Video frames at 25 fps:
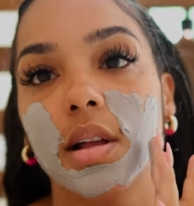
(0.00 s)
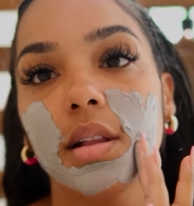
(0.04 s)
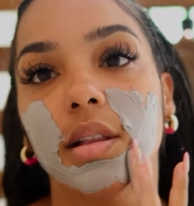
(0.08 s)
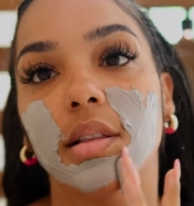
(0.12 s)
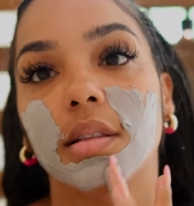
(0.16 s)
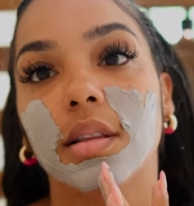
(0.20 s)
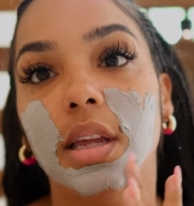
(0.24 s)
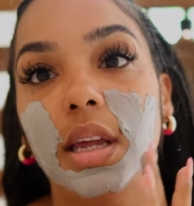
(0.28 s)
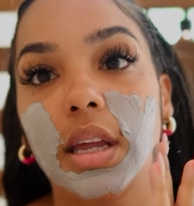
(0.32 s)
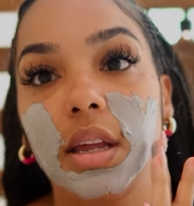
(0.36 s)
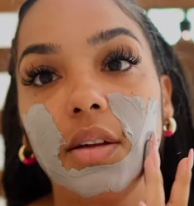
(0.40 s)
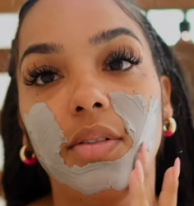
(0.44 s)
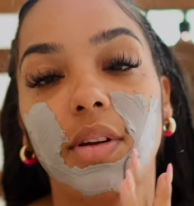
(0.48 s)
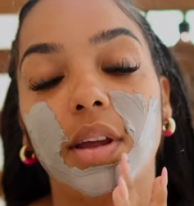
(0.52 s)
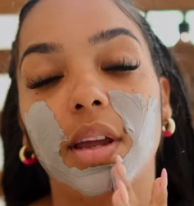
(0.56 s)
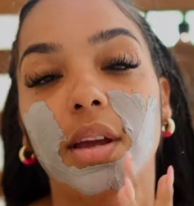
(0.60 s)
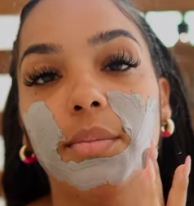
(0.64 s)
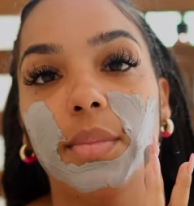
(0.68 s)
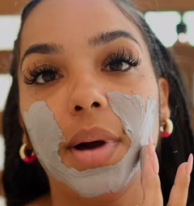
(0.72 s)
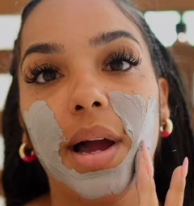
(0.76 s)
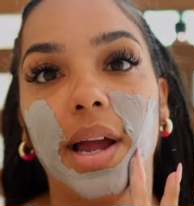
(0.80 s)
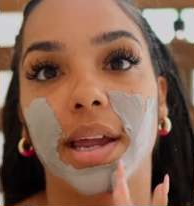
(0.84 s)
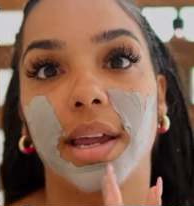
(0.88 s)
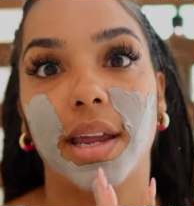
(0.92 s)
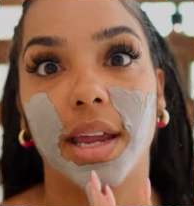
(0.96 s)
leaving
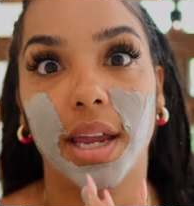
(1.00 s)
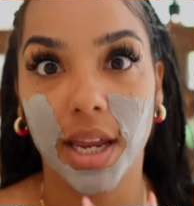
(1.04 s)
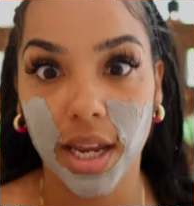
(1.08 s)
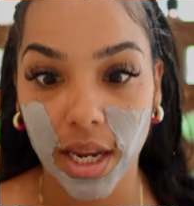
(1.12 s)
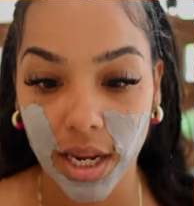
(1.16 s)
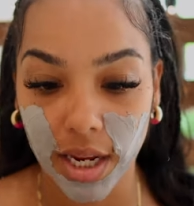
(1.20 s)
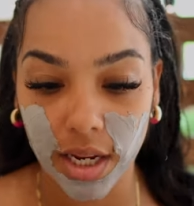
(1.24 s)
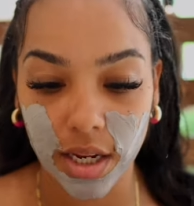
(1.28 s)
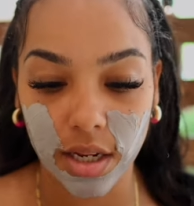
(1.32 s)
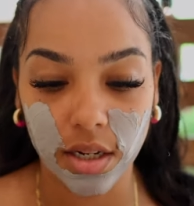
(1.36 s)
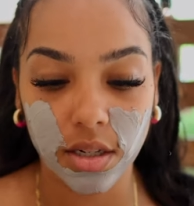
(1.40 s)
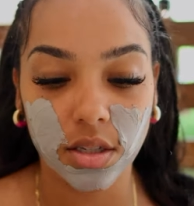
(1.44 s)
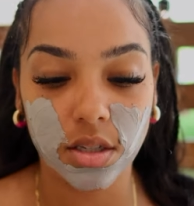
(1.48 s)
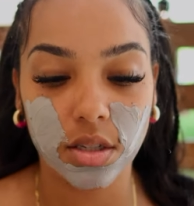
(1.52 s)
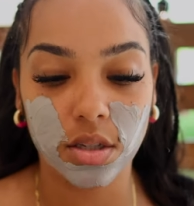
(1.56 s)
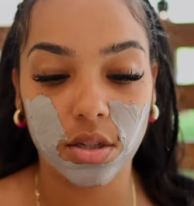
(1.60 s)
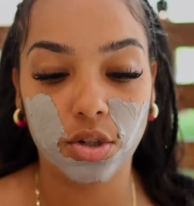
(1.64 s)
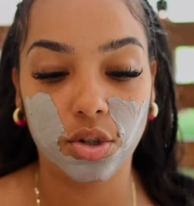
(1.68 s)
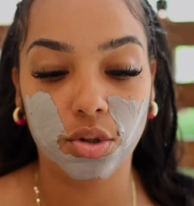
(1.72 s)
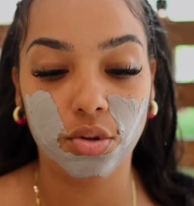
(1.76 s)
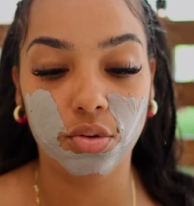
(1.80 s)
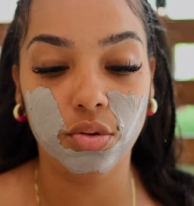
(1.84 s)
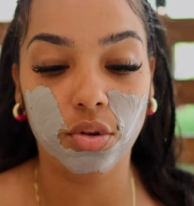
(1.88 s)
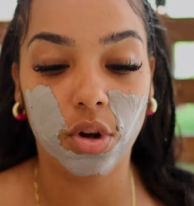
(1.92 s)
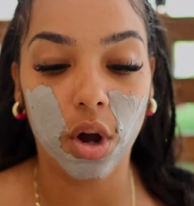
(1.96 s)
my kids
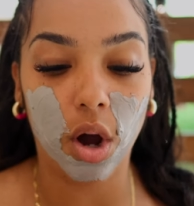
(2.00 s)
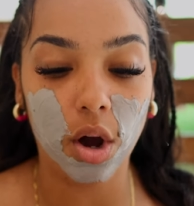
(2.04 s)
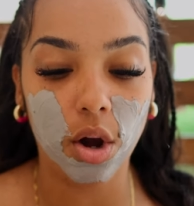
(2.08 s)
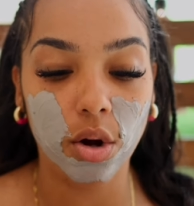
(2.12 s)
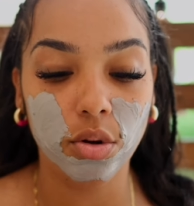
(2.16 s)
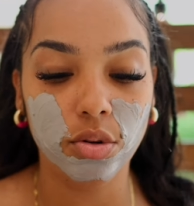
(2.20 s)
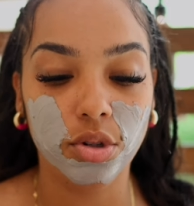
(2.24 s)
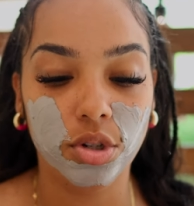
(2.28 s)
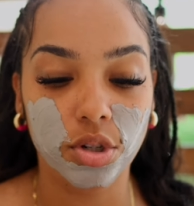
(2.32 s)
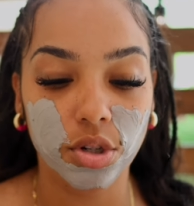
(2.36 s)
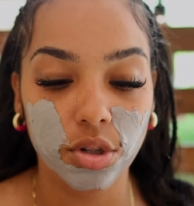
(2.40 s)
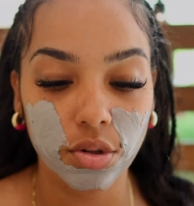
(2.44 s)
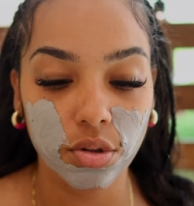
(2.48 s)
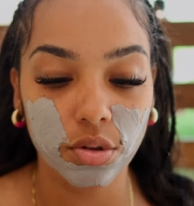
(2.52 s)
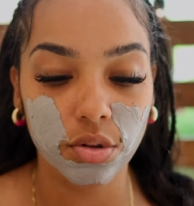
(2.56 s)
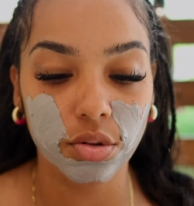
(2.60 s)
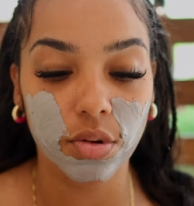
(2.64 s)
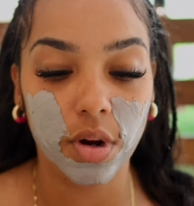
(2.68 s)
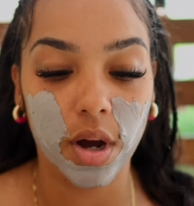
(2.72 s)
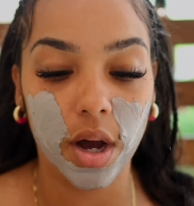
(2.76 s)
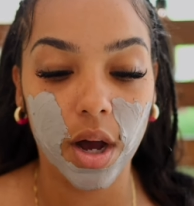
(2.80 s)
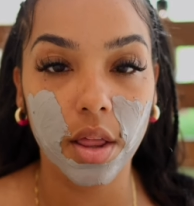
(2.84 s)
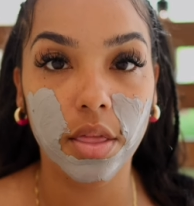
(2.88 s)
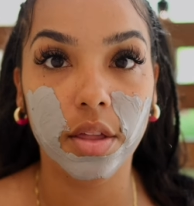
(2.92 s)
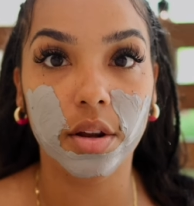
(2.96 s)
to go
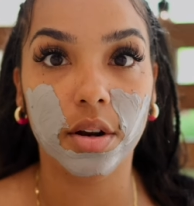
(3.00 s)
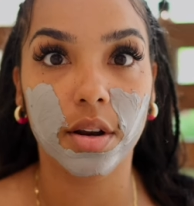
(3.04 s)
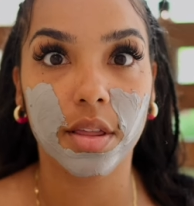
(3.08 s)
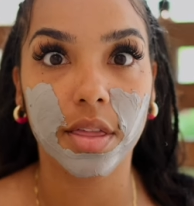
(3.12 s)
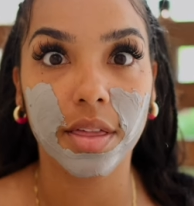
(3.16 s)
do other